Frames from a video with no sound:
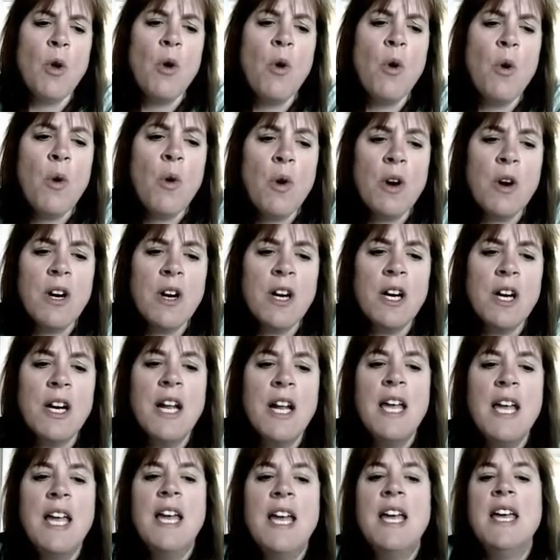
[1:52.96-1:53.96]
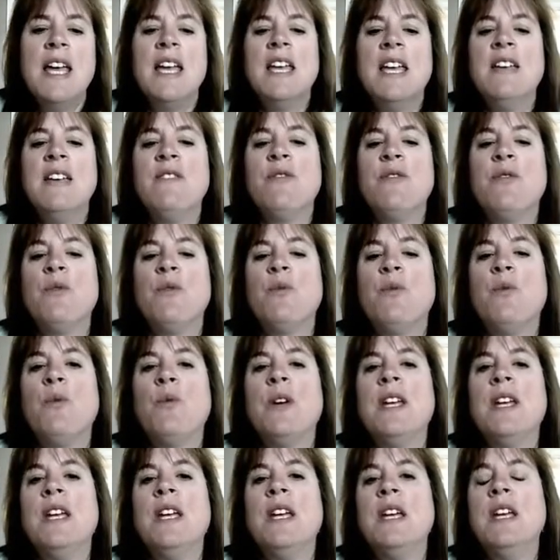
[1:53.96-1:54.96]
Or if
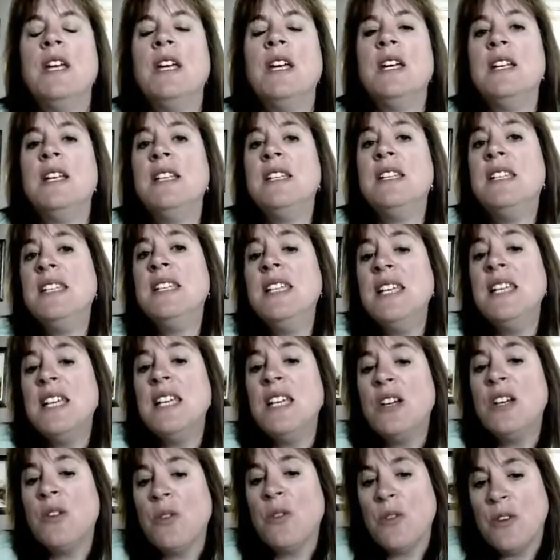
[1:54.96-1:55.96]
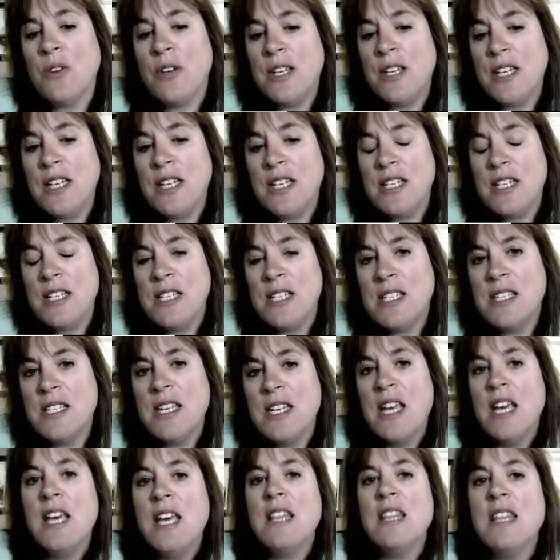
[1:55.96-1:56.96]
we decrease
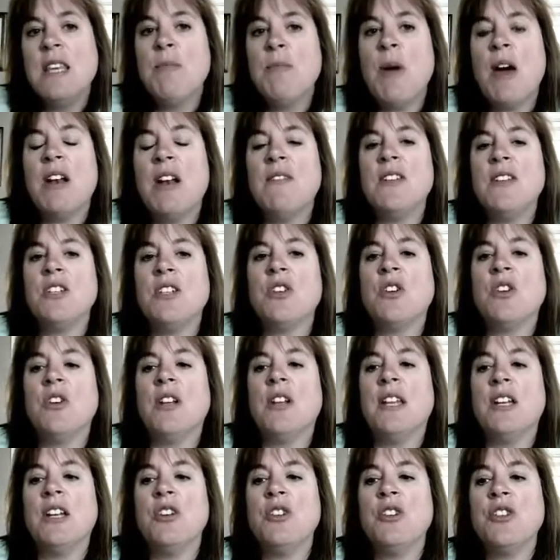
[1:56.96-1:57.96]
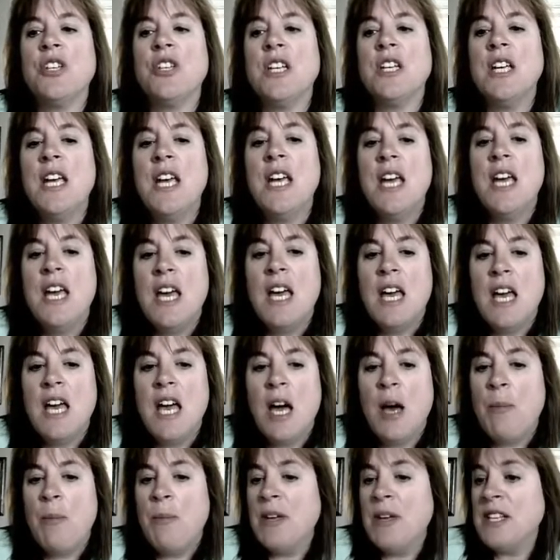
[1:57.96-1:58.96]
the amount of internal energy,
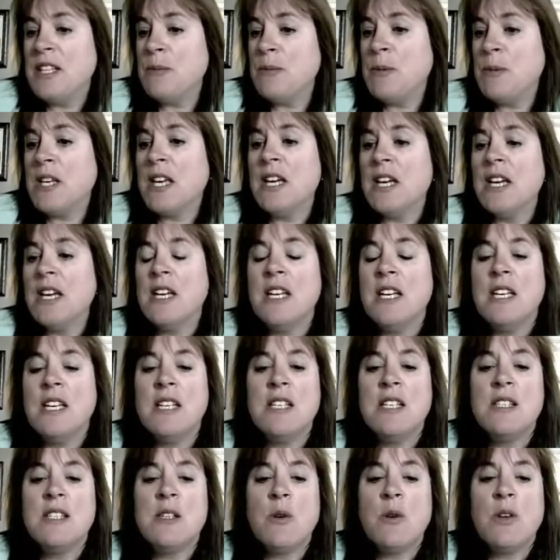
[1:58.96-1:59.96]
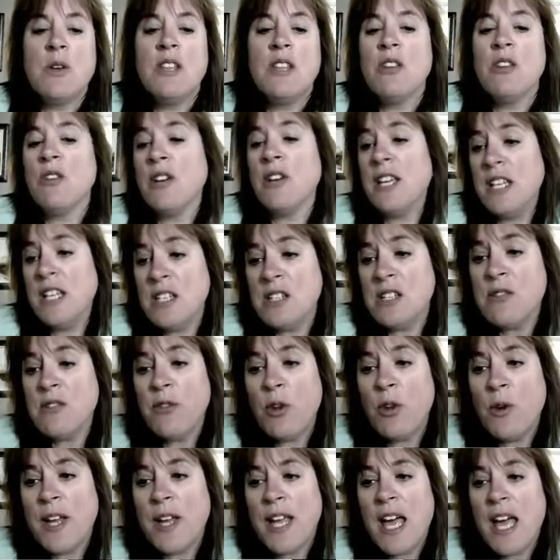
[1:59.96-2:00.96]
it's because either heat is
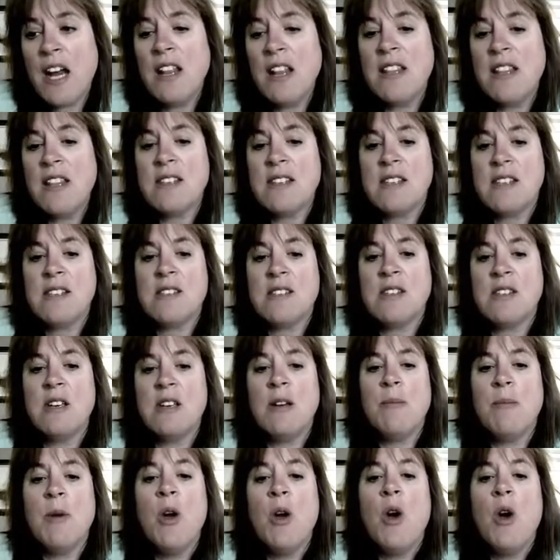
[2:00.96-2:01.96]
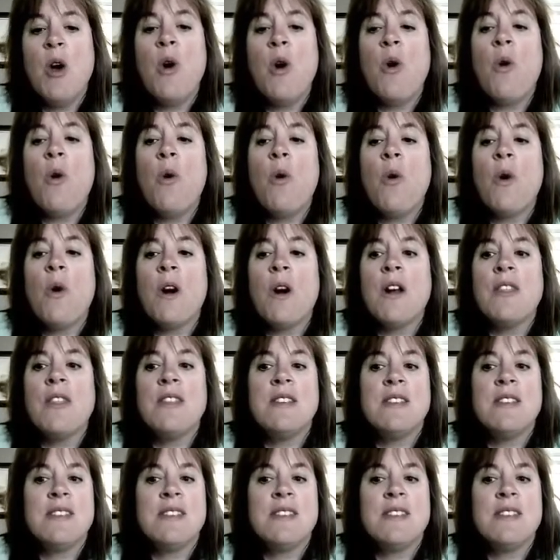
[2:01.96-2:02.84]
flowing out of the system or the